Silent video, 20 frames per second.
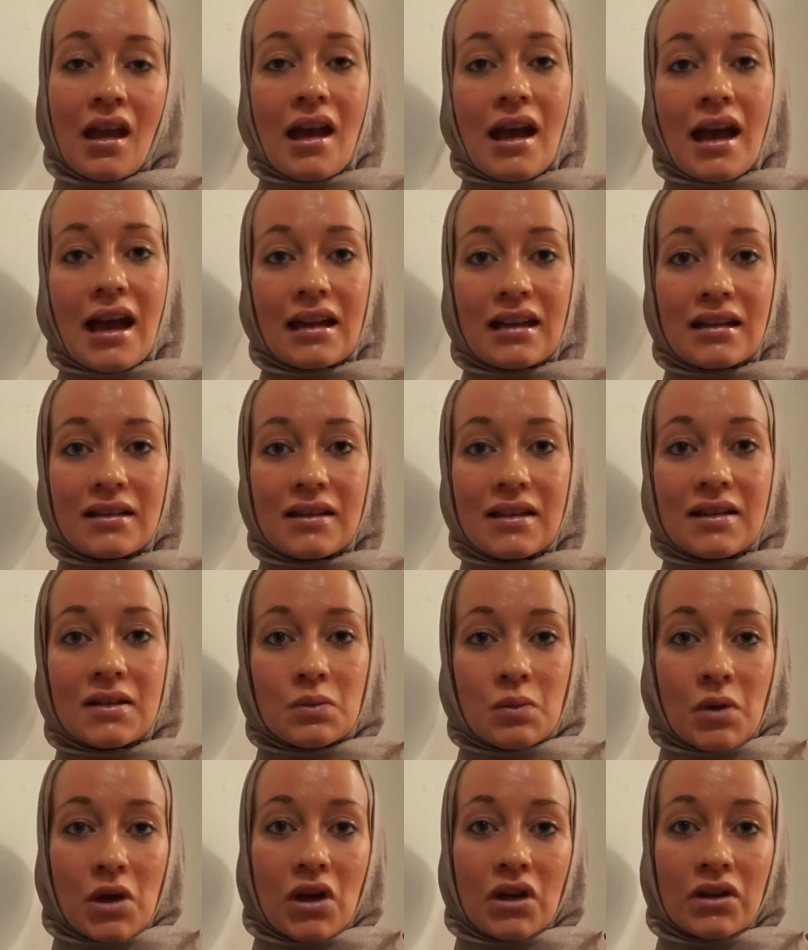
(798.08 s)
And at this
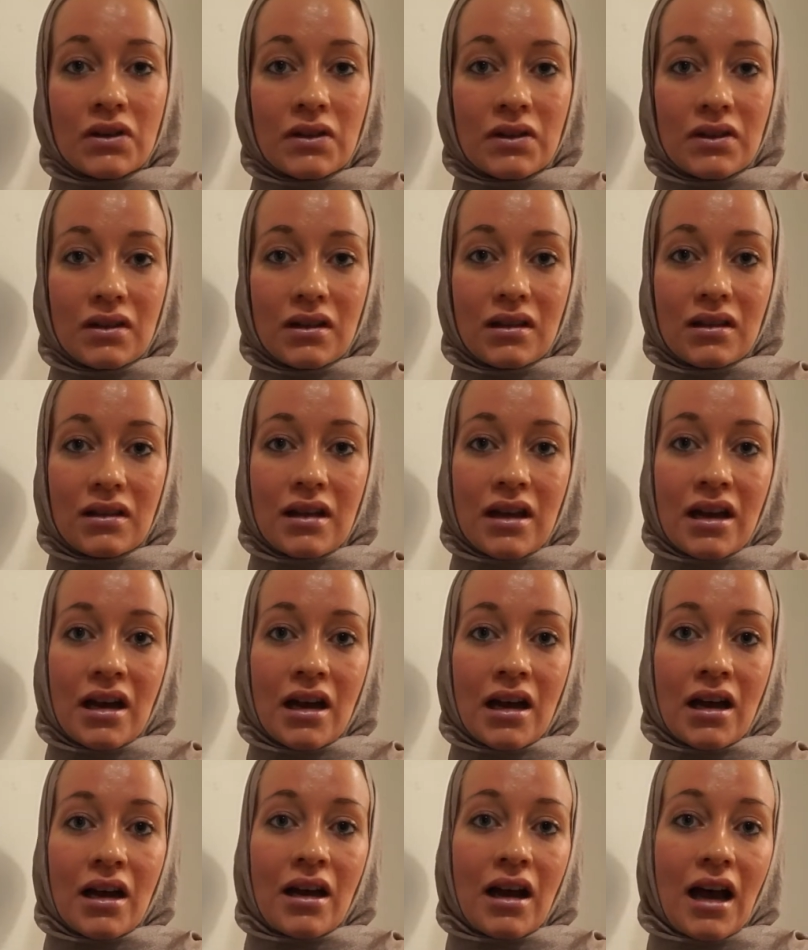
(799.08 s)
point,
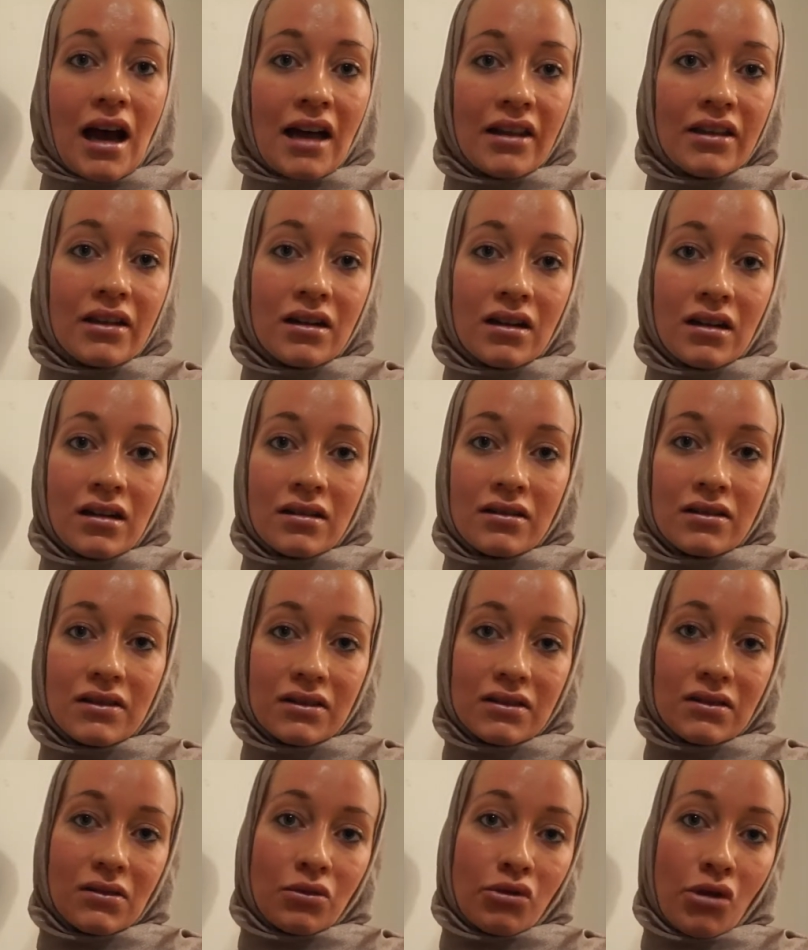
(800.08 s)
the other
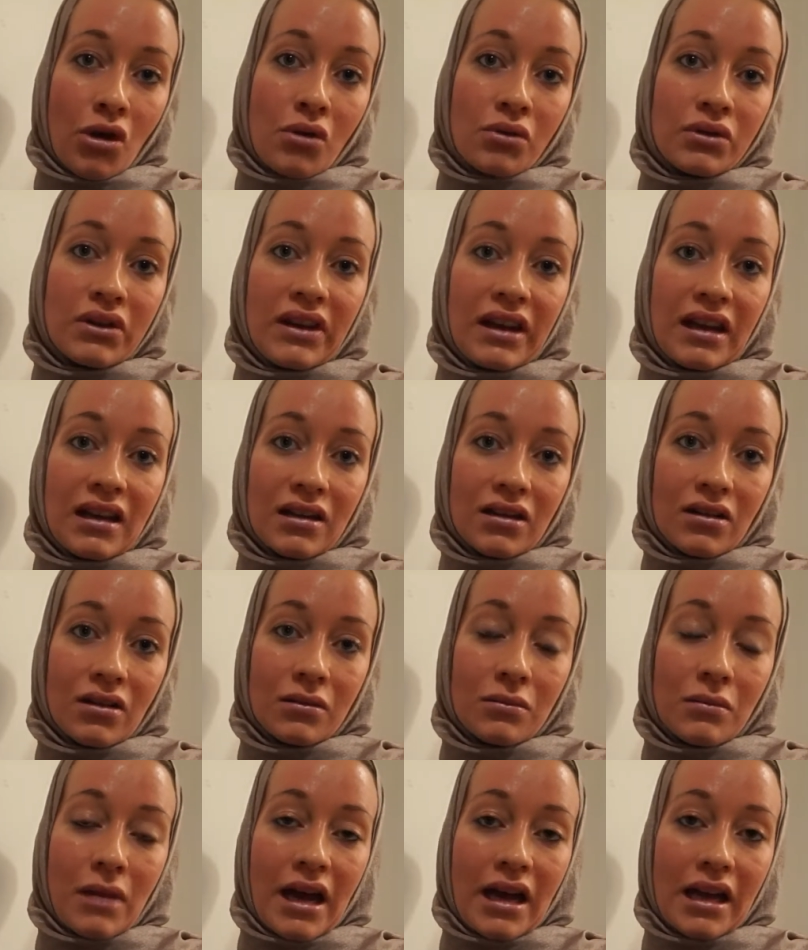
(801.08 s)
road here
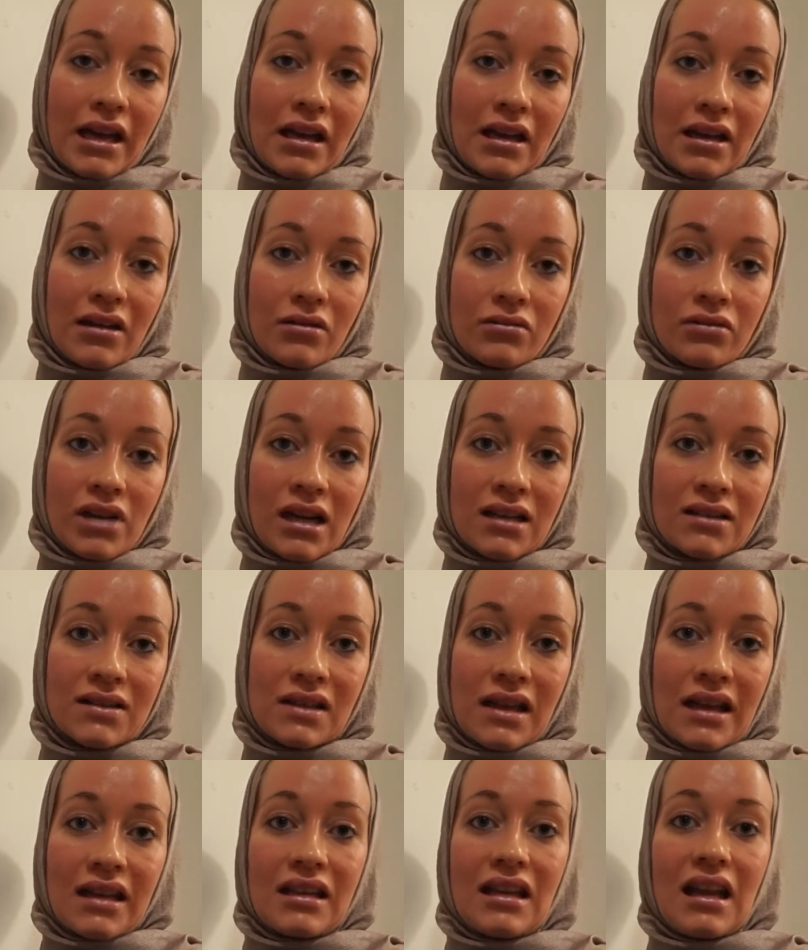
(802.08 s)
on my right
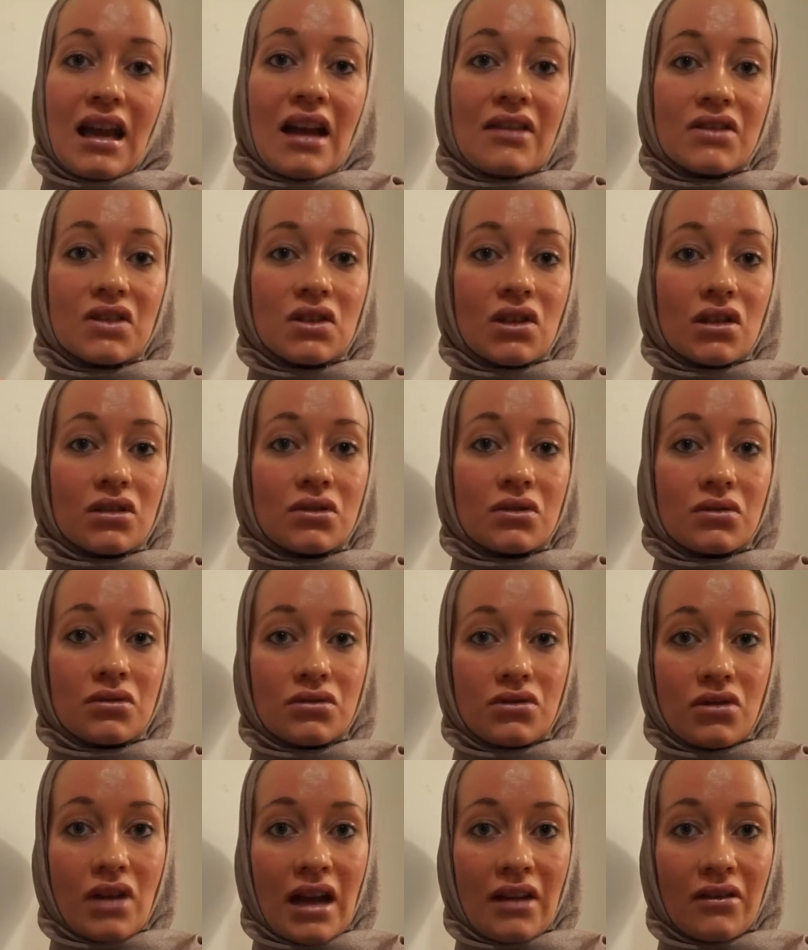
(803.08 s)
side, they have started to
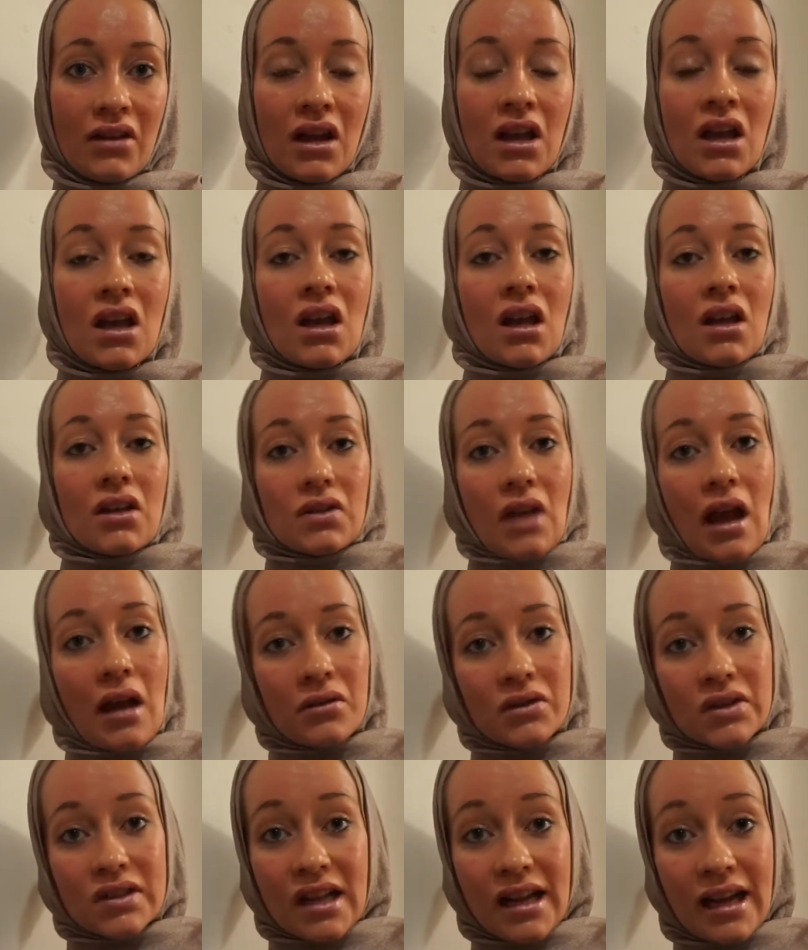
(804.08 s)
drive. So I
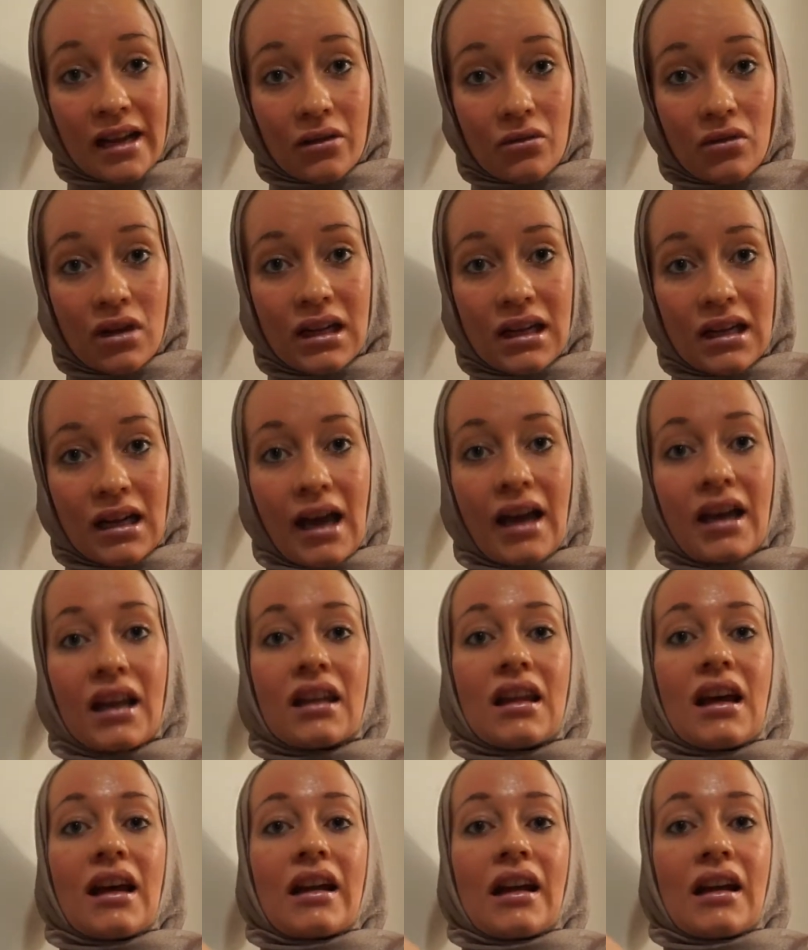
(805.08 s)
was like really lucky
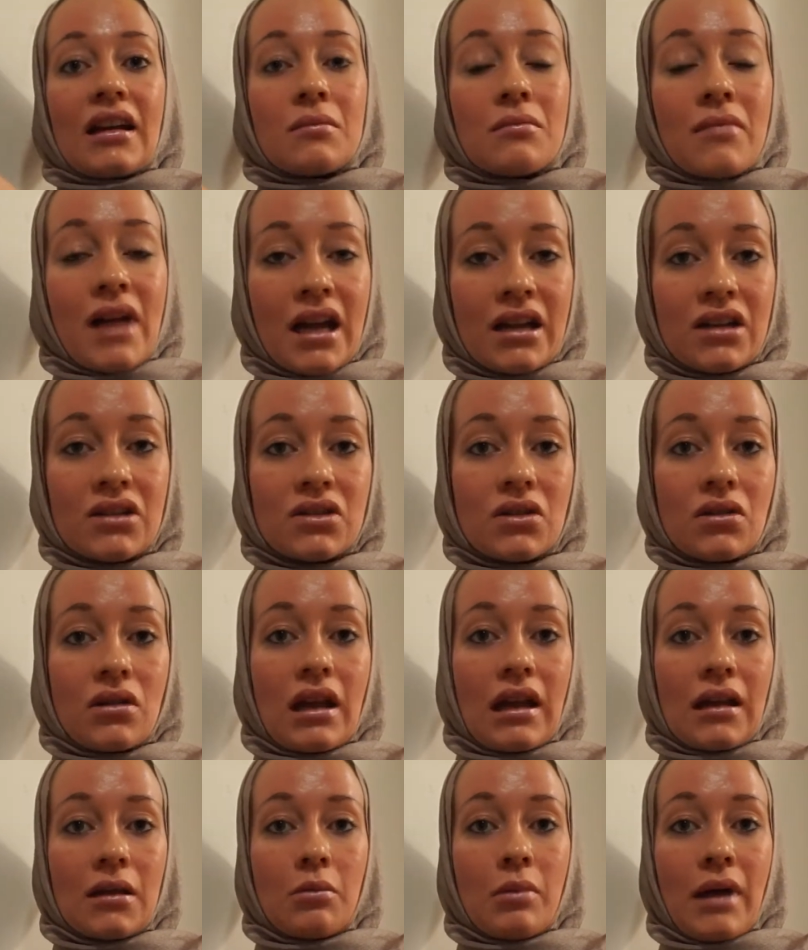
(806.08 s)
that I managed to
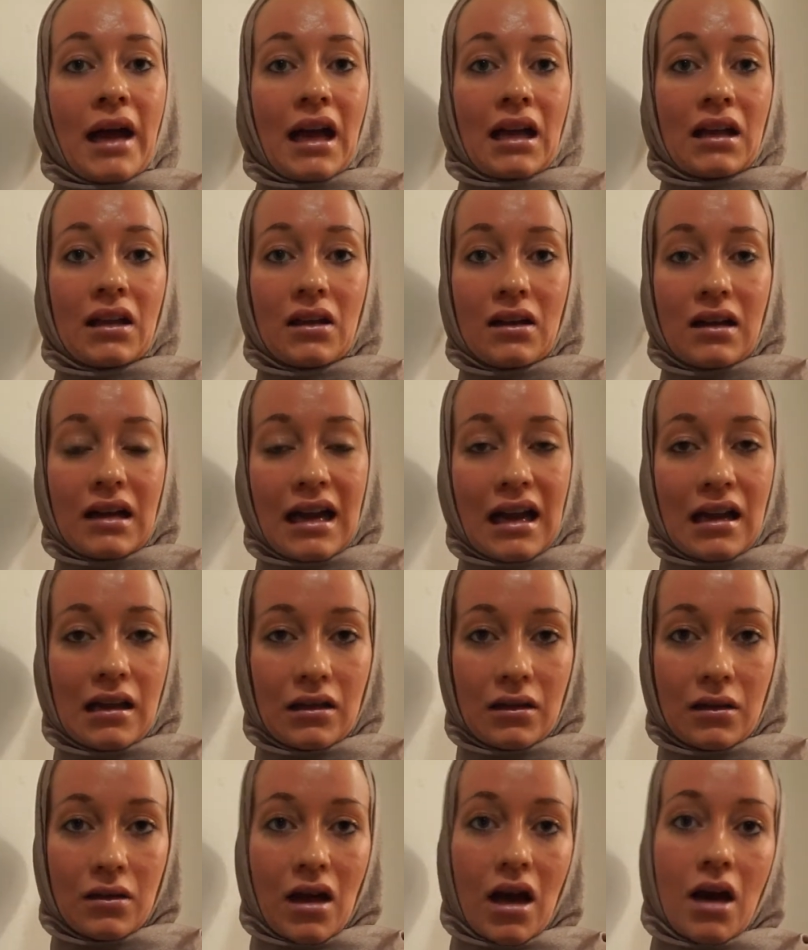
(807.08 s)
get back
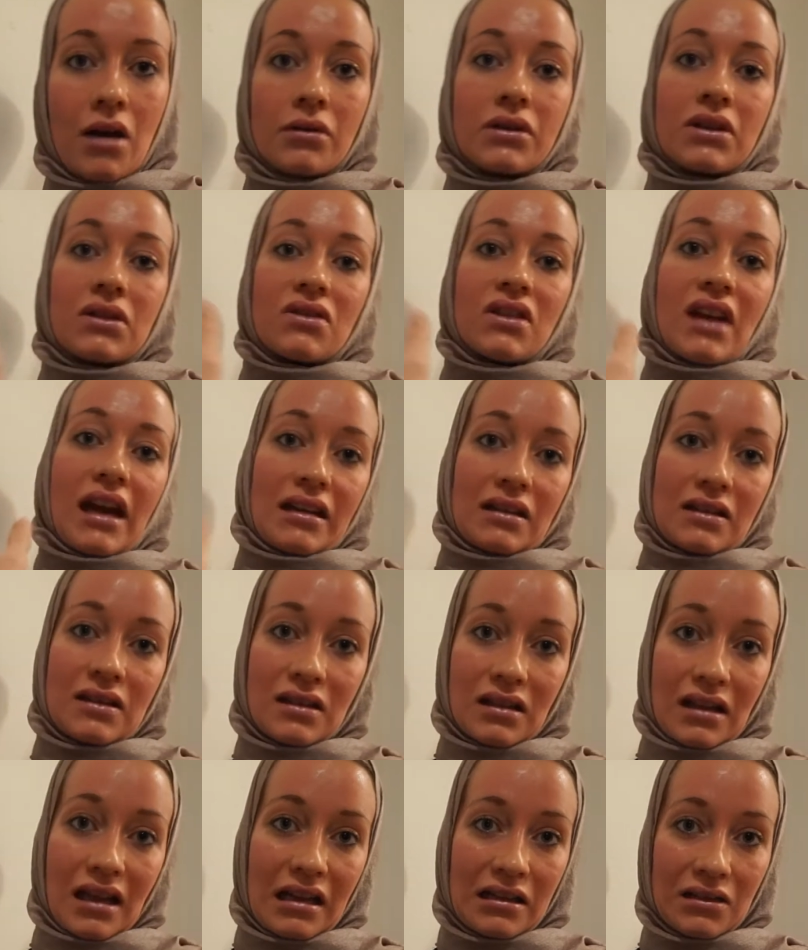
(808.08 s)
like out of that
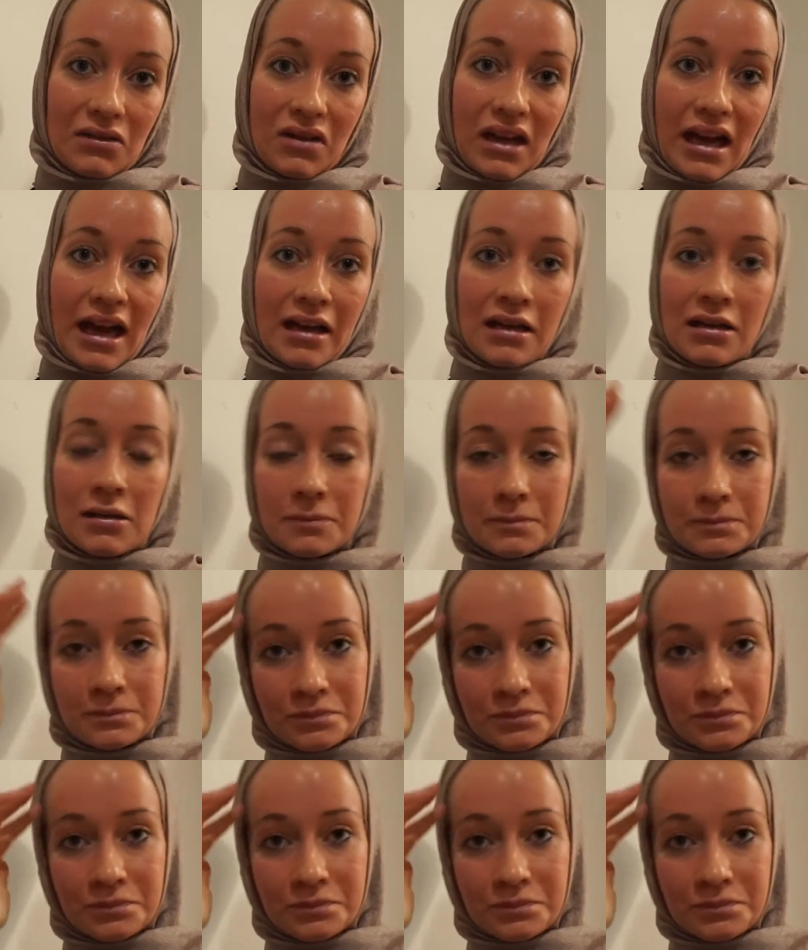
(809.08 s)
kind of line.